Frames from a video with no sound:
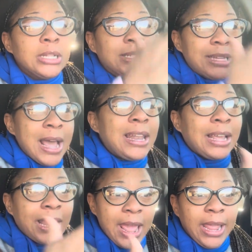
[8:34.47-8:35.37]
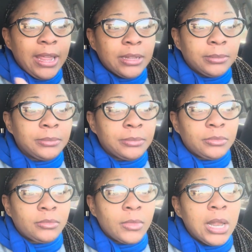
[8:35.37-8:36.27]
delegate
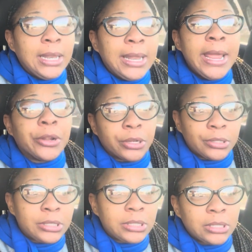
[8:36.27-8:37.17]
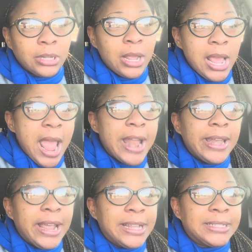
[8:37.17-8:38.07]
leaders. And
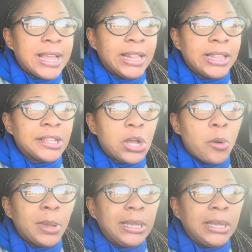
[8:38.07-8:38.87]
then he said there's going to be